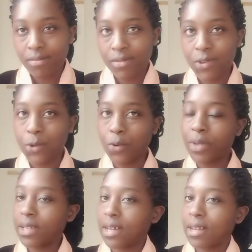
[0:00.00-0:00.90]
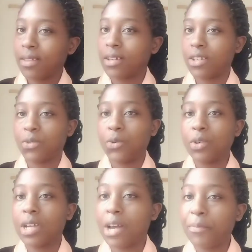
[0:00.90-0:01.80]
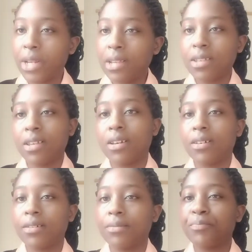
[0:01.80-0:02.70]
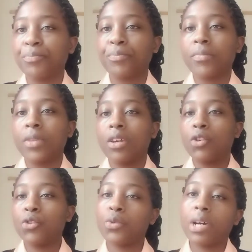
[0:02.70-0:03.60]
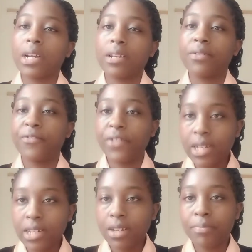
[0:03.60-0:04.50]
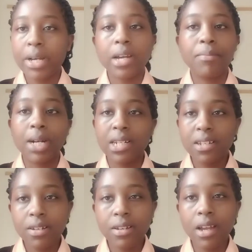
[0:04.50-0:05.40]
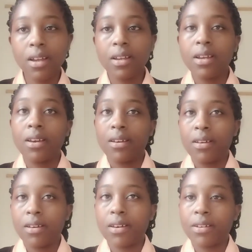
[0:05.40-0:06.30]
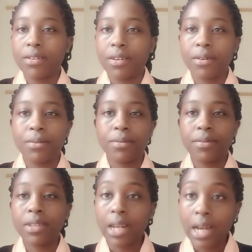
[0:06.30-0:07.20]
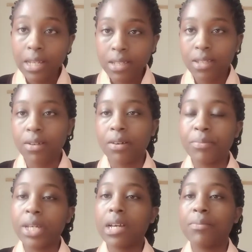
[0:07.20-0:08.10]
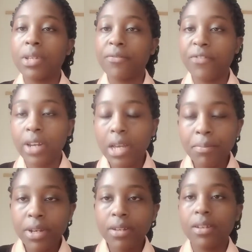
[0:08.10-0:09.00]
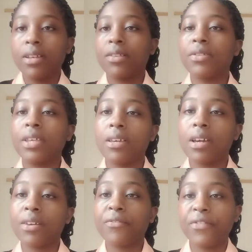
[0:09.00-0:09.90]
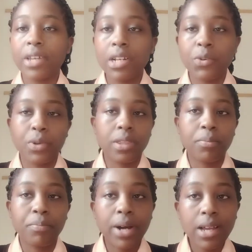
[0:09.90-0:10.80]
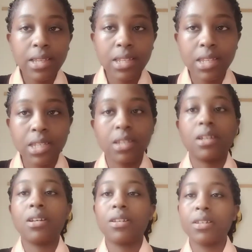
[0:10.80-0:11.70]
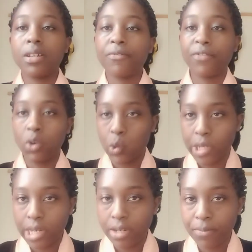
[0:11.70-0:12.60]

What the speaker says: So basically that is what happens. You are infected by a bacteria, and the lungs become inflamed. They are filled with the pus and fluid.